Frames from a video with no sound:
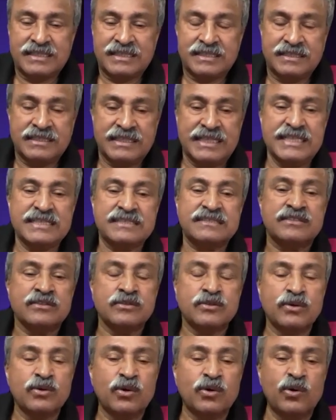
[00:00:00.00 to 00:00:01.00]
is
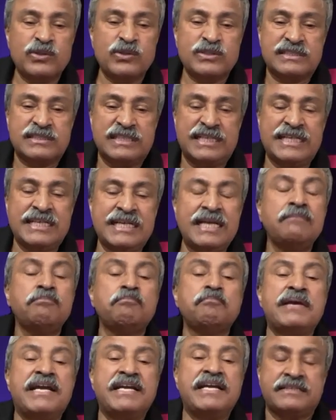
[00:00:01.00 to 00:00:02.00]
used in a
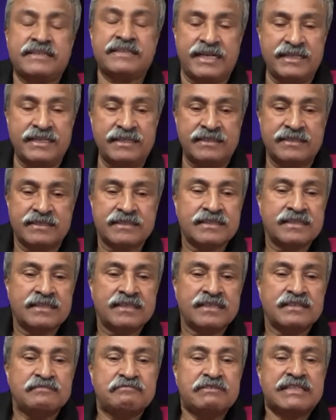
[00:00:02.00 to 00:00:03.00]
patient
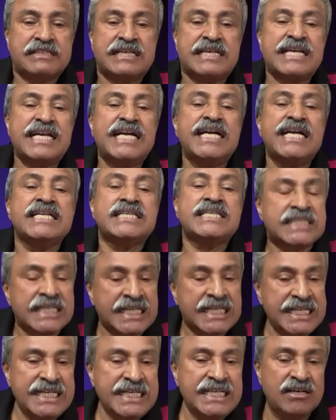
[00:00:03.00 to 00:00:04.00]
with grade
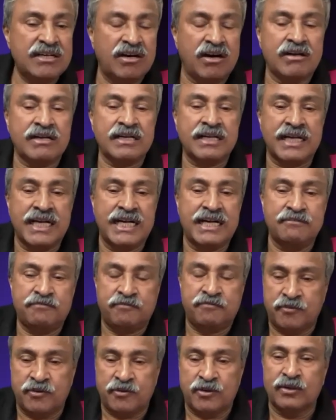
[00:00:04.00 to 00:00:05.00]
3 or grade
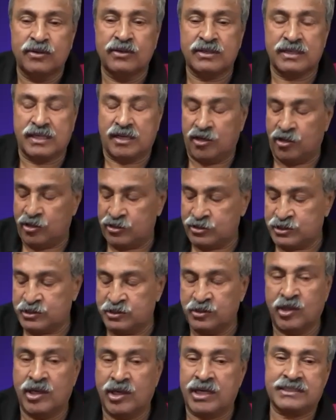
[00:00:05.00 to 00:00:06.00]
4
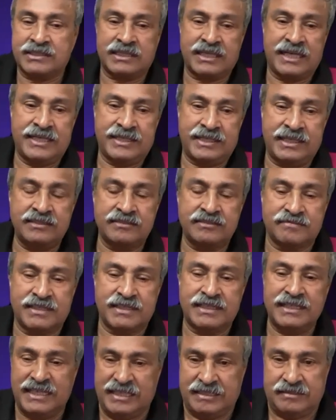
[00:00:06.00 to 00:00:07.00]
osteoarthritis of the
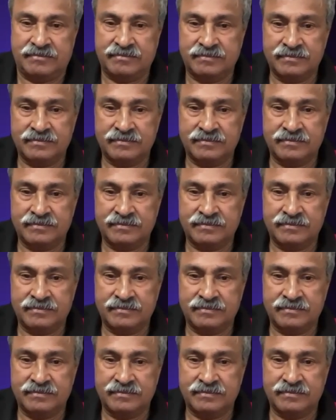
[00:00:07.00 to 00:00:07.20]
knee.